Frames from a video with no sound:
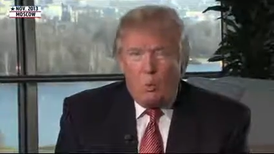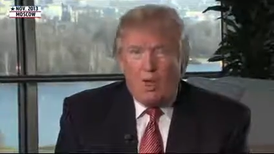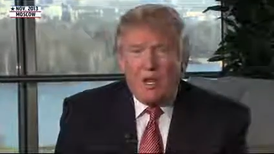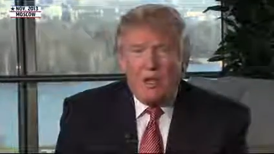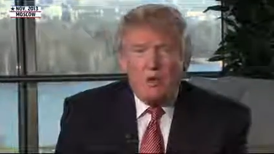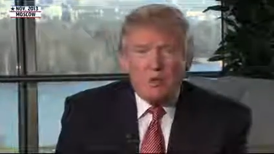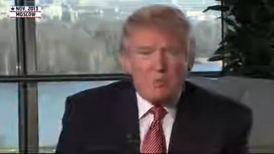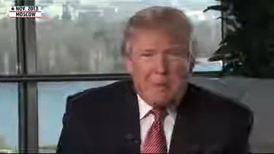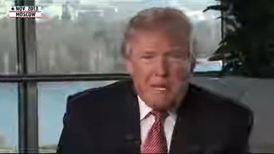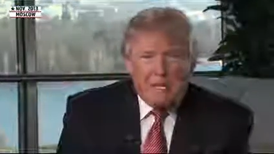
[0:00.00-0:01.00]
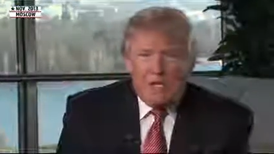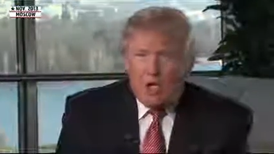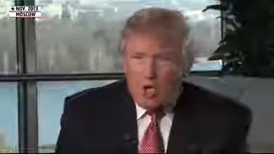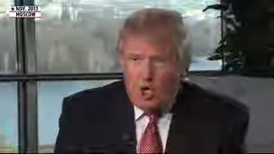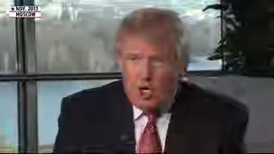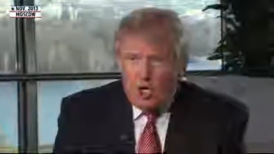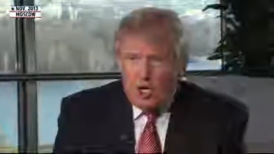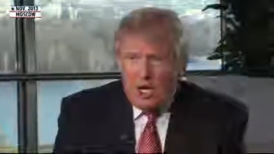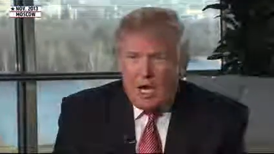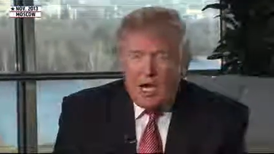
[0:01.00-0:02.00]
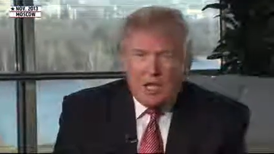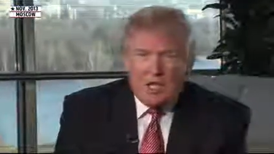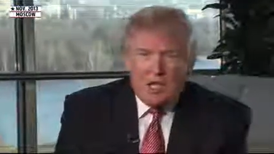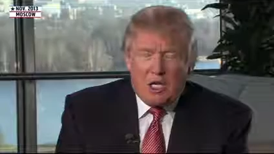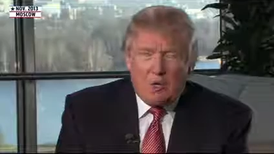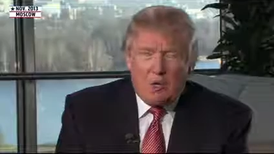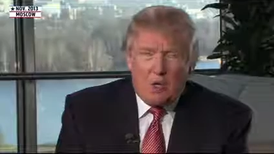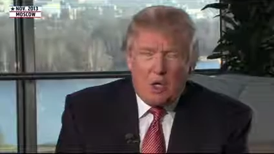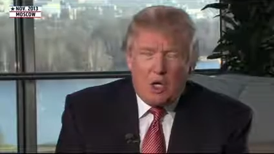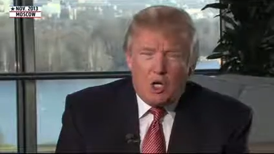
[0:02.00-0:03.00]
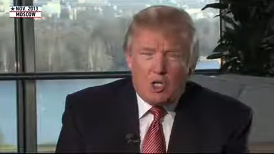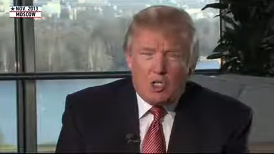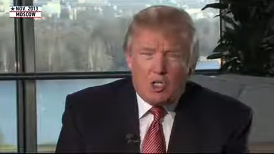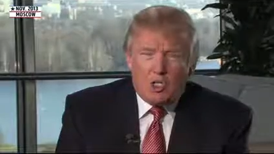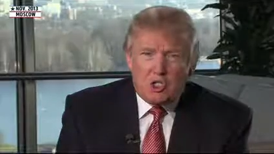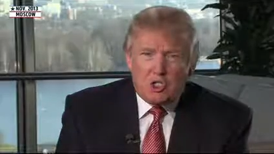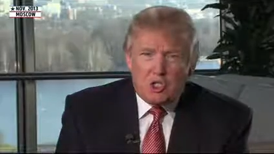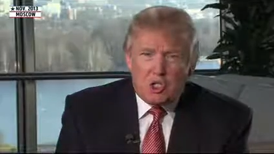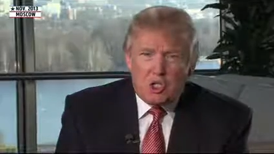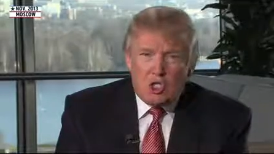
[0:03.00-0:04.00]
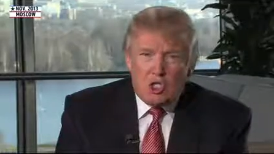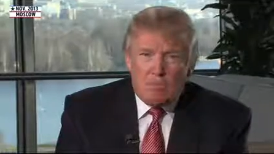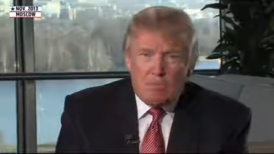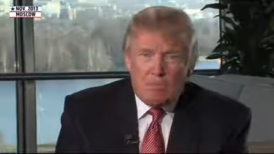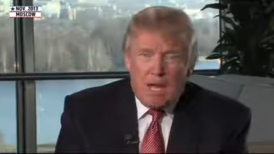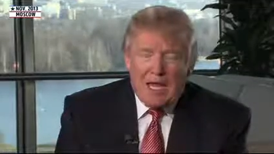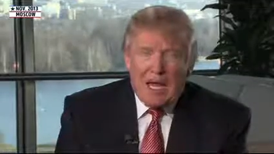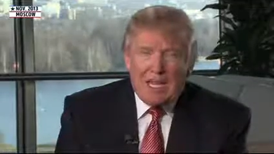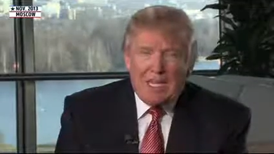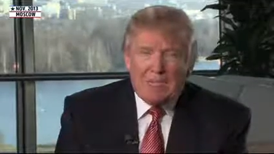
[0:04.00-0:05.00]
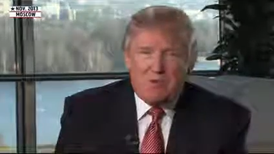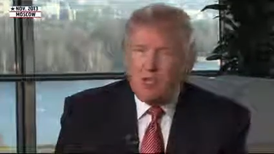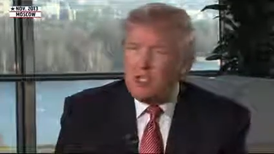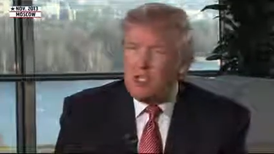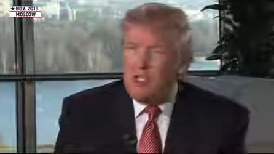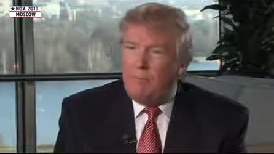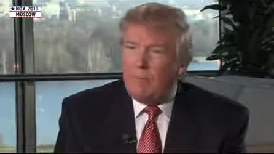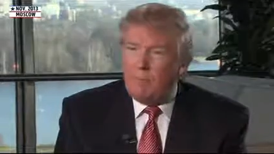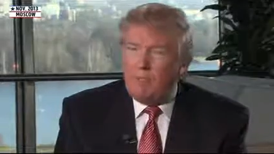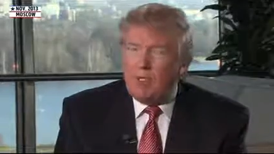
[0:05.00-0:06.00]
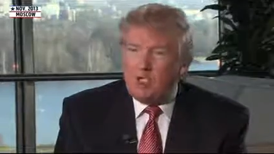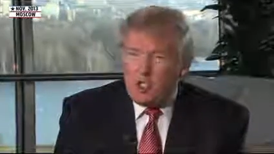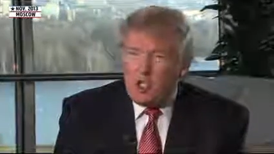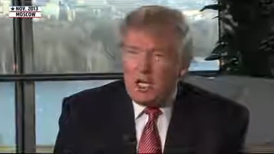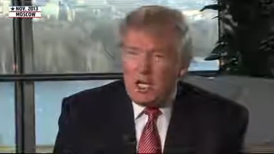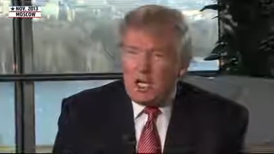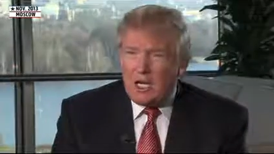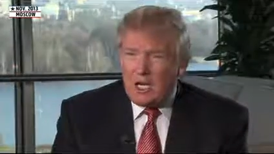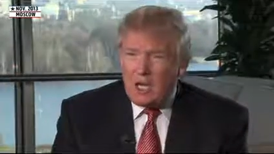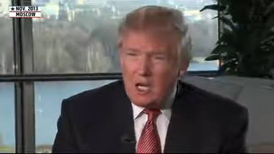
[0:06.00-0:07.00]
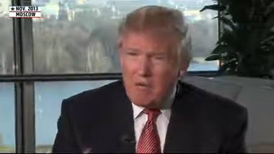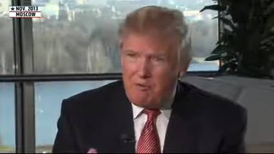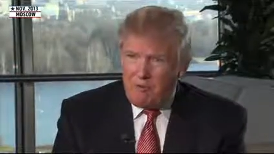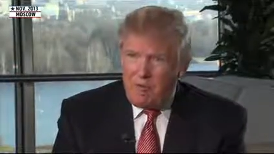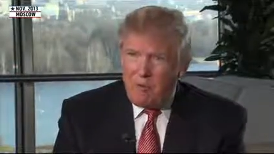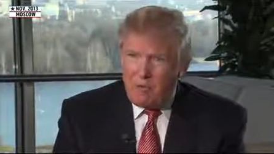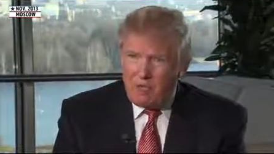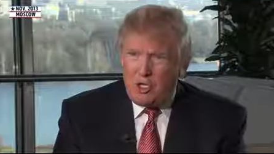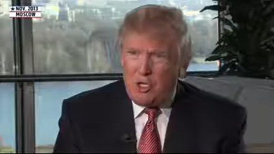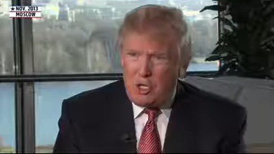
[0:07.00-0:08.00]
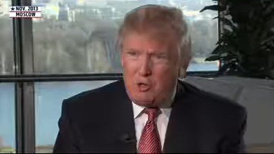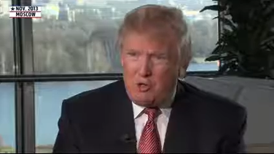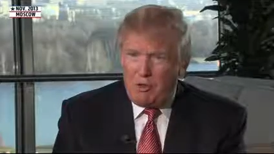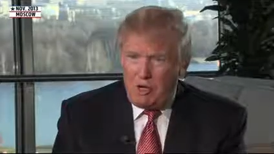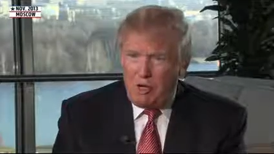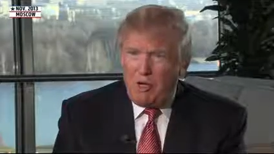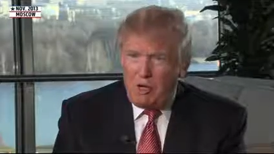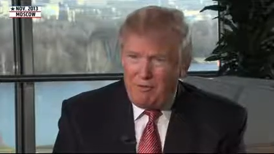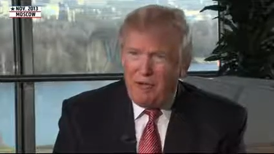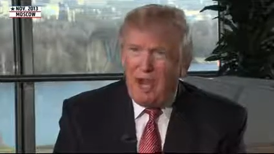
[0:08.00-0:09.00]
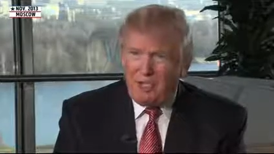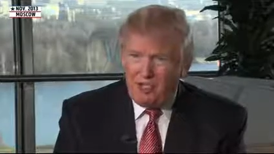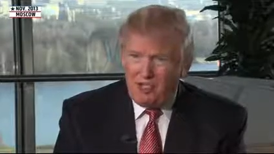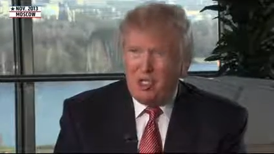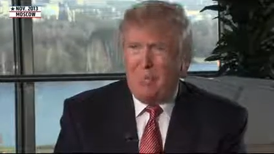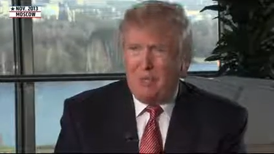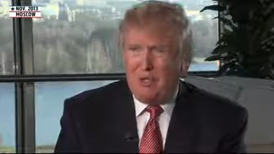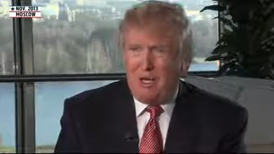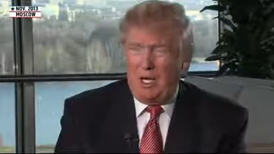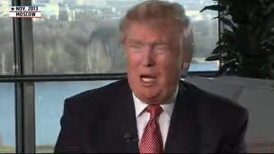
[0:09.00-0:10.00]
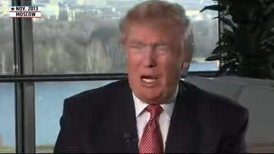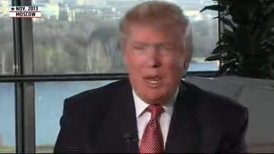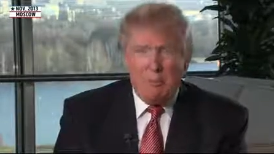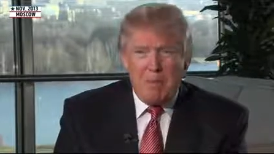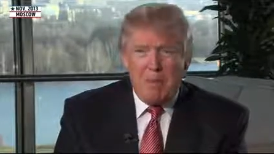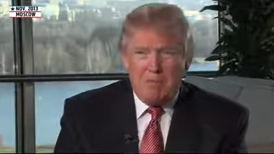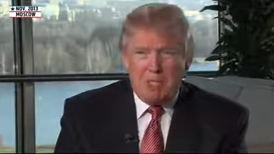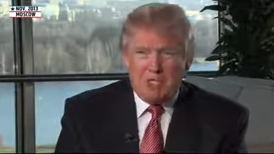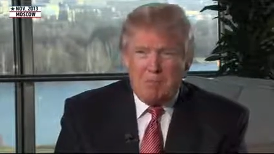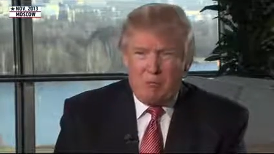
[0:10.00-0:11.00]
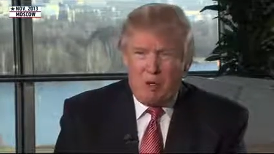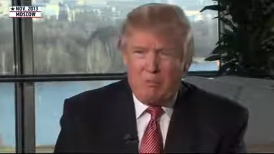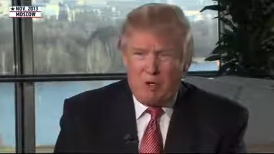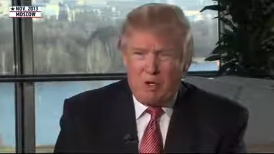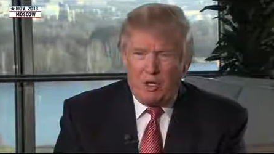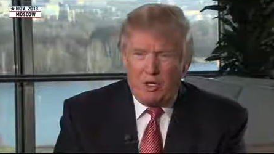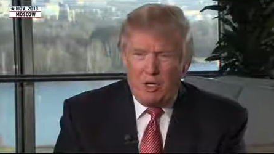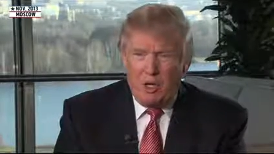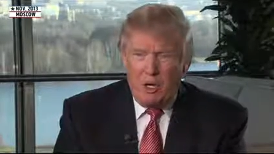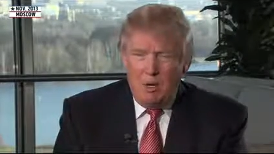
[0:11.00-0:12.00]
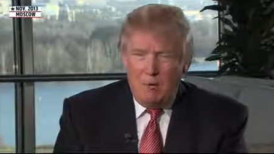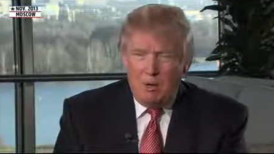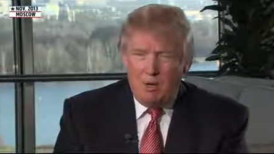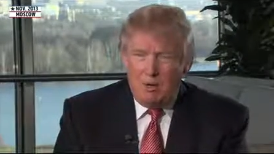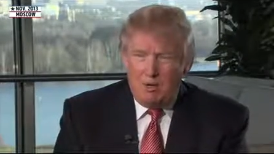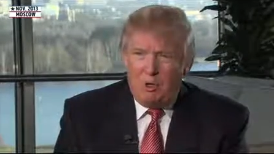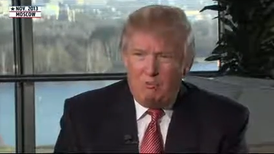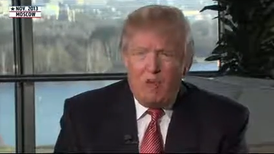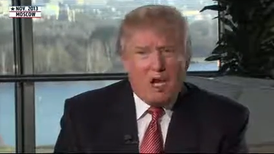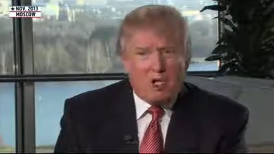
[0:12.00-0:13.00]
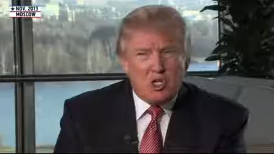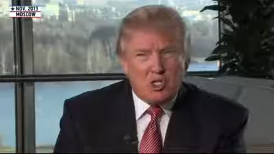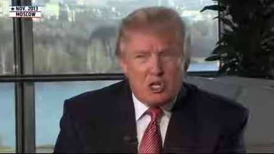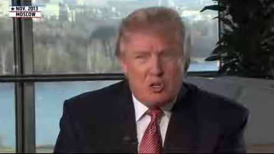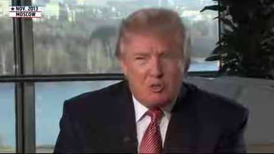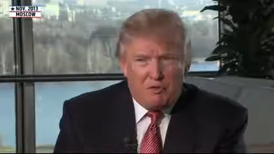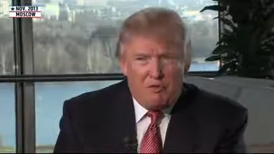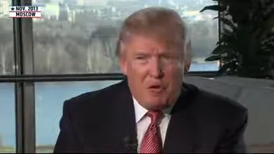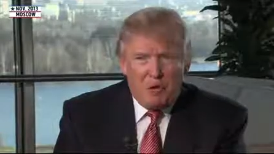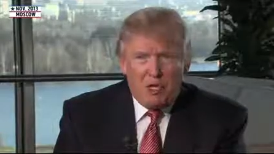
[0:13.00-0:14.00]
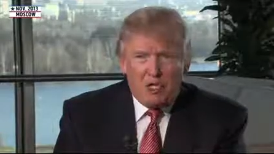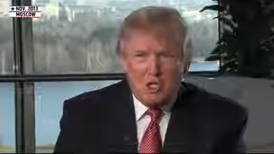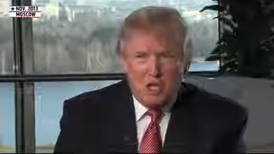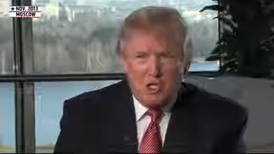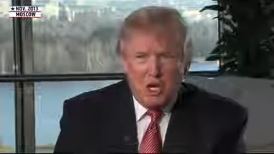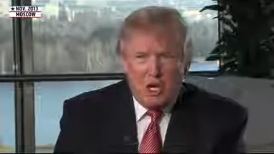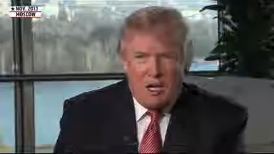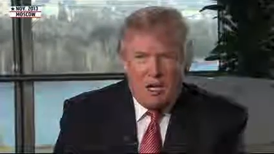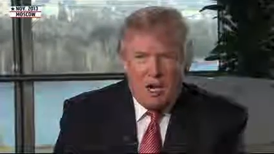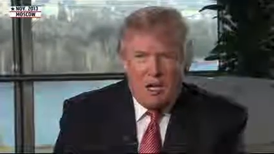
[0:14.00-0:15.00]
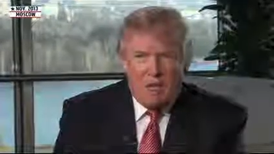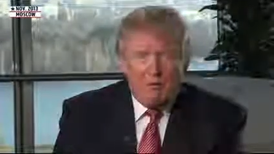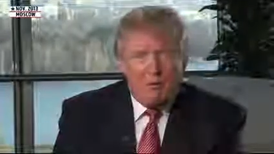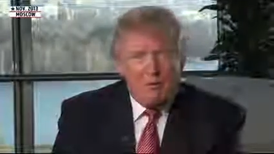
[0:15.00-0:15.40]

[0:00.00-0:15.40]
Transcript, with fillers: Well, I think it was badly hurt, and I think it was. Uh, I, I think it's very disunited. I, if they were together, they could have gotten something and maybe something very good. But you have two factions, and it's very disunited and